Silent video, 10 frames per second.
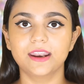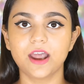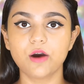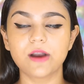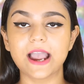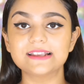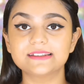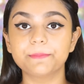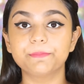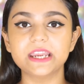Now guys,
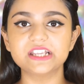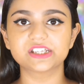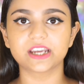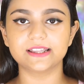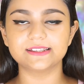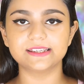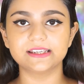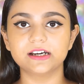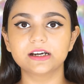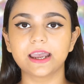the peach
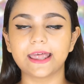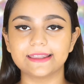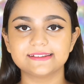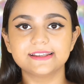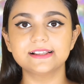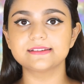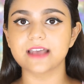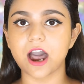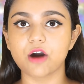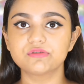concealer cancels
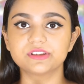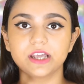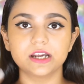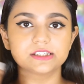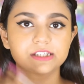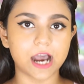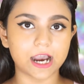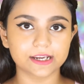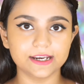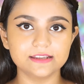out the
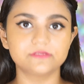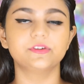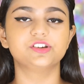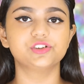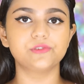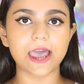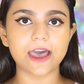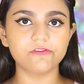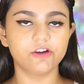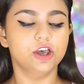darkness which you
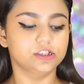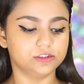have.